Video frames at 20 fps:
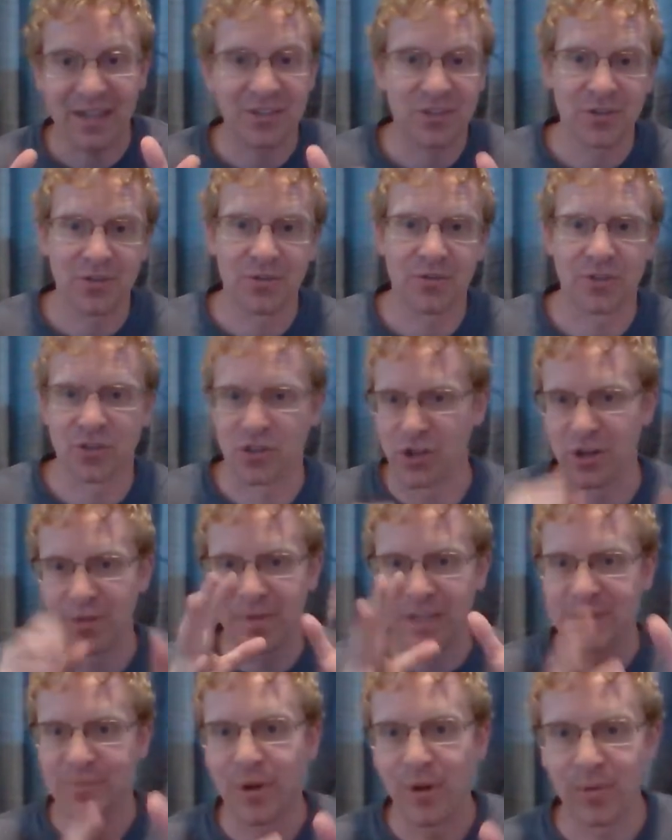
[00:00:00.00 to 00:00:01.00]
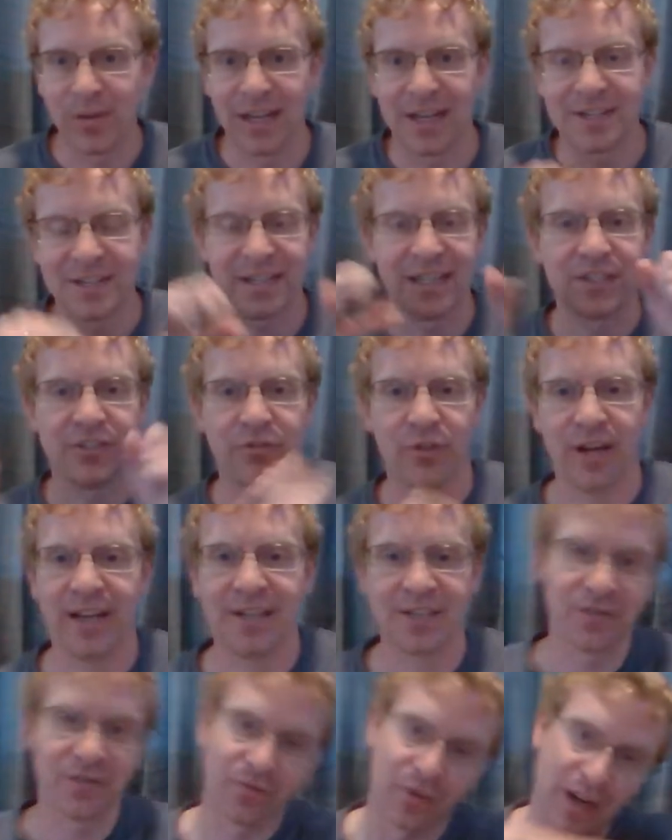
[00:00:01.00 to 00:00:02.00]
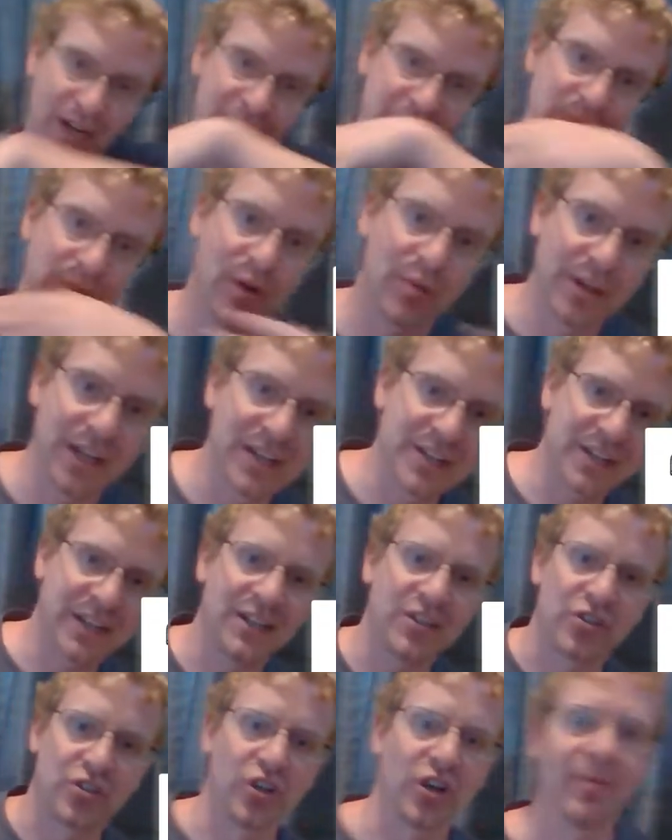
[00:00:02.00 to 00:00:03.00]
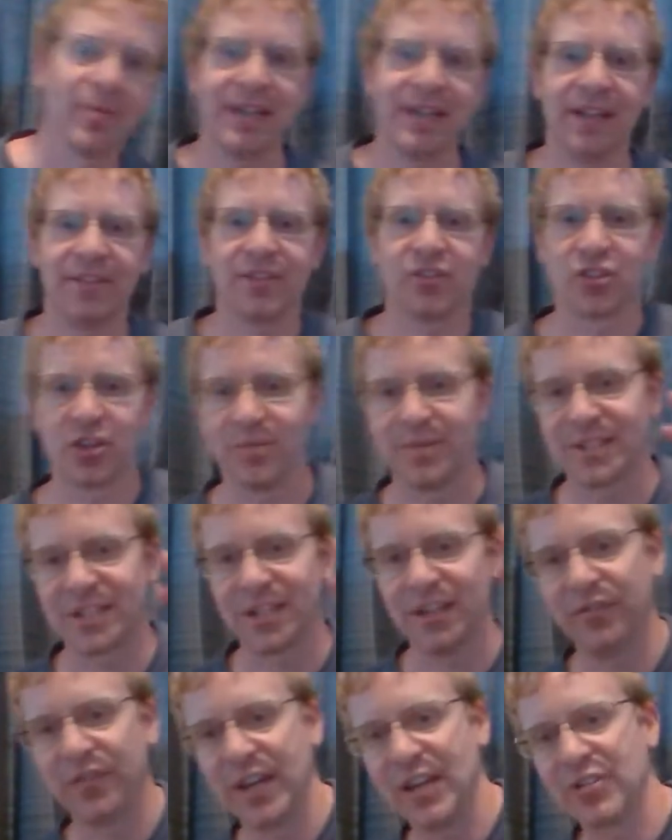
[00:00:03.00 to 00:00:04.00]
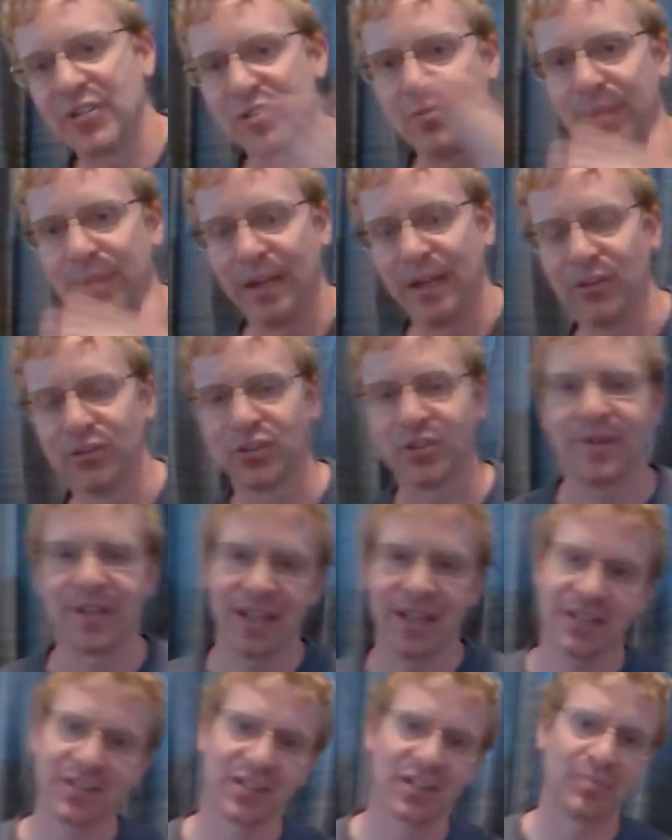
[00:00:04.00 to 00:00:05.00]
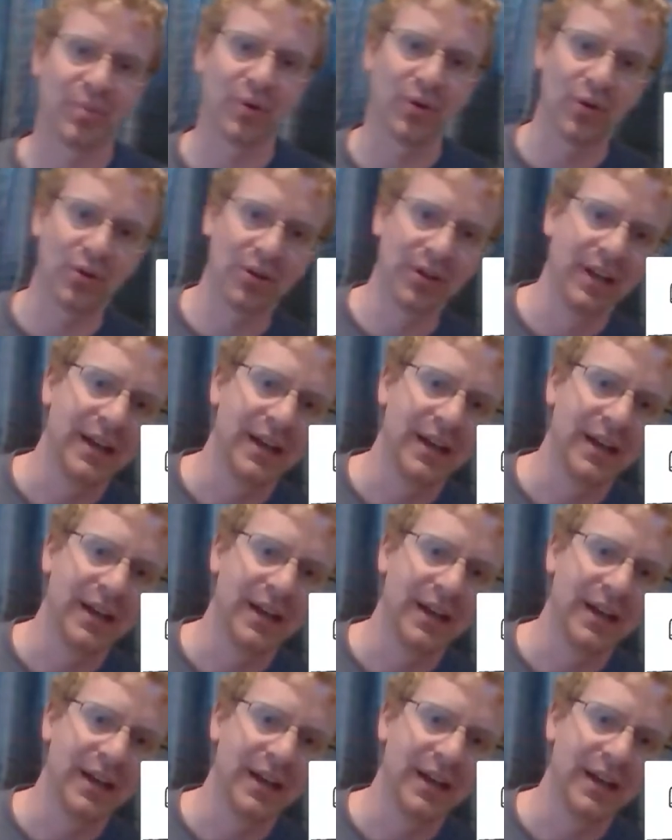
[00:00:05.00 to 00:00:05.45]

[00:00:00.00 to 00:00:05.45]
And then so Germany's mobilizing against France, and France is mobilizing against Germany, and then Germany's going to invade through Belgium, and that's going